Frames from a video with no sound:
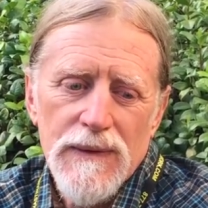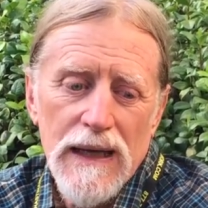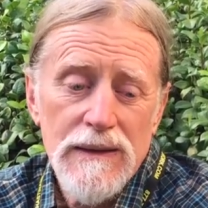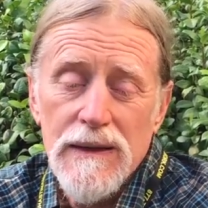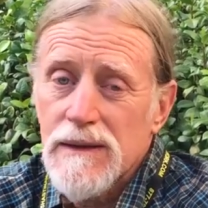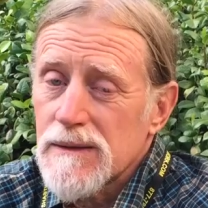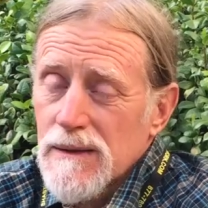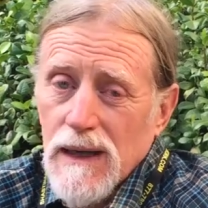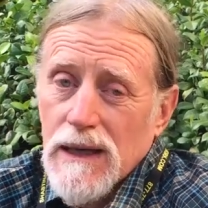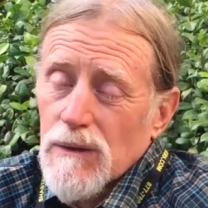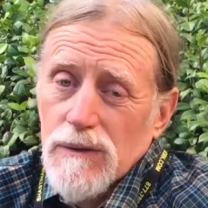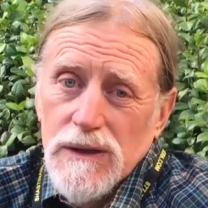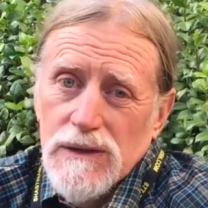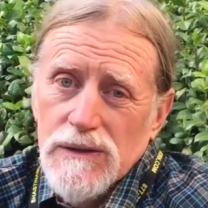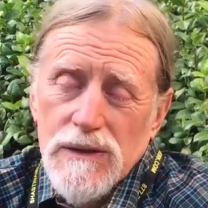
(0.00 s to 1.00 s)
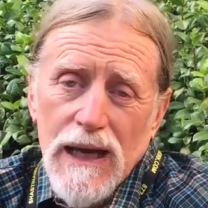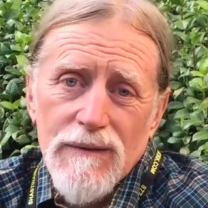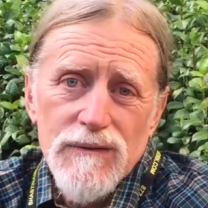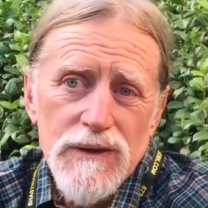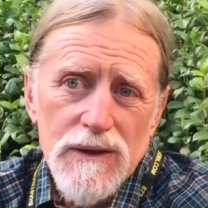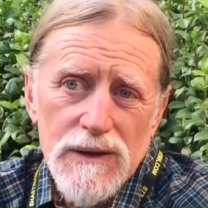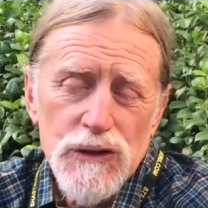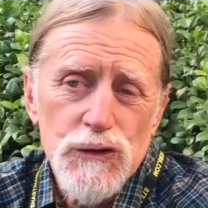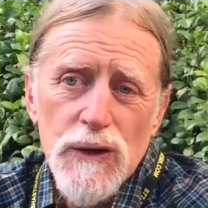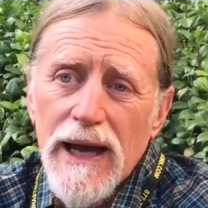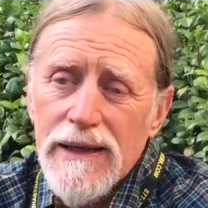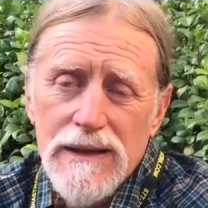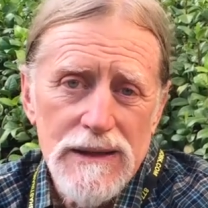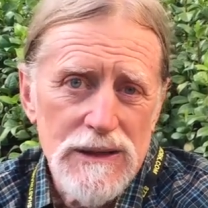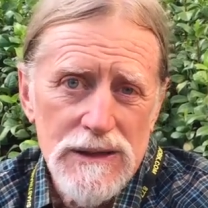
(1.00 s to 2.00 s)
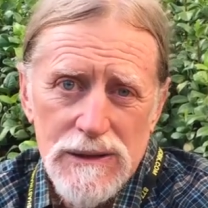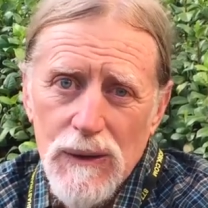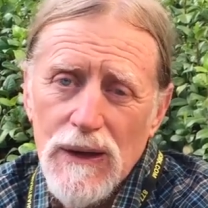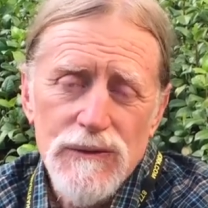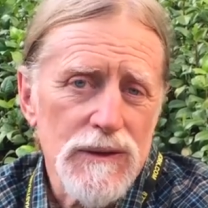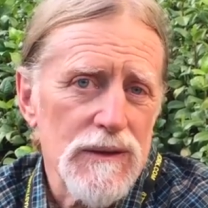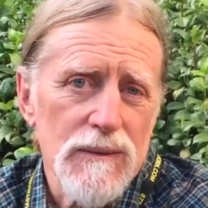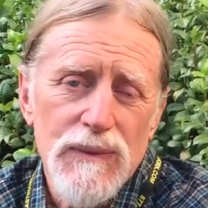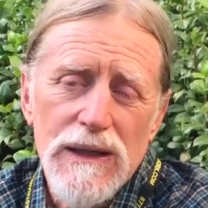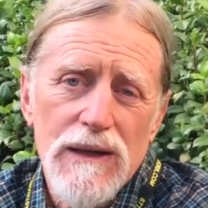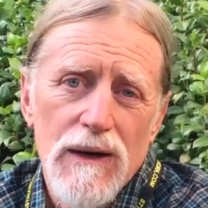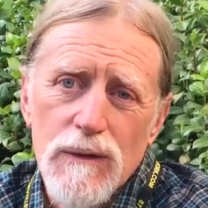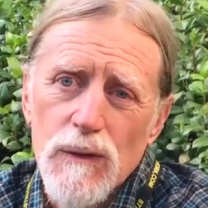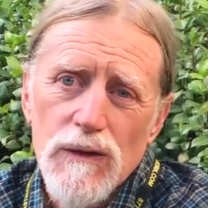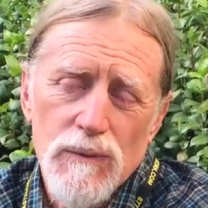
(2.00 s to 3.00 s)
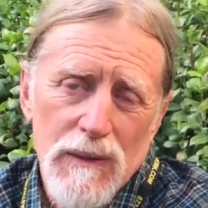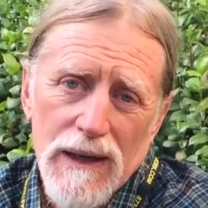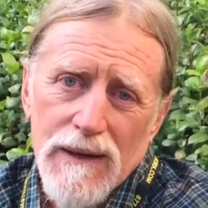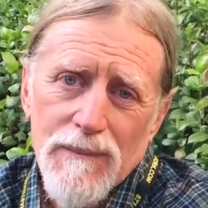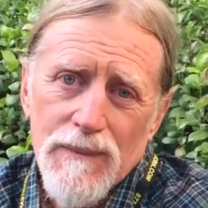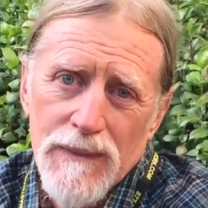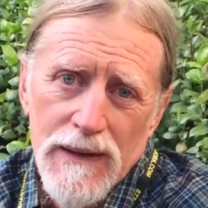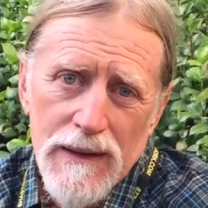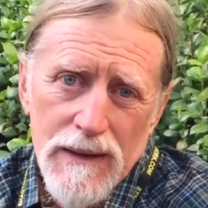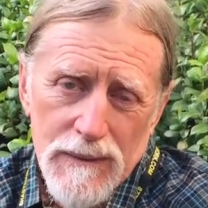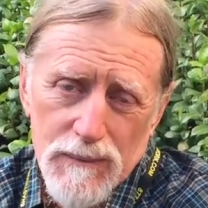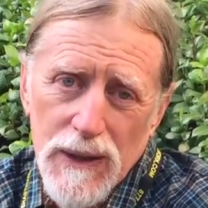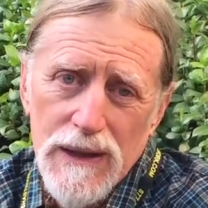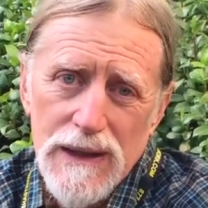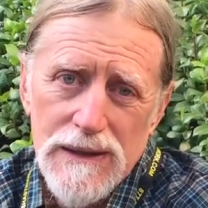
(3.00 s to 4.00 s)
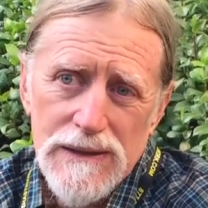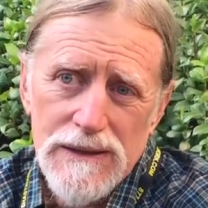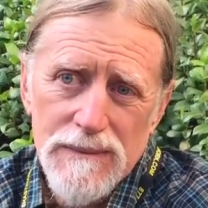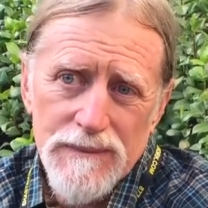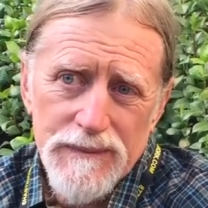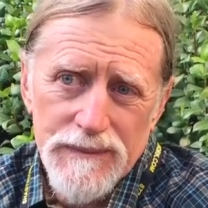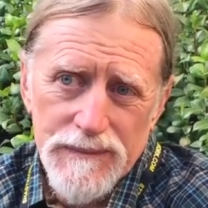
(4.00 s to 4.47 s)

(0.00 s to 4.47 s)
And then I don't have to extract. I just go out to the bee yard with my buckets,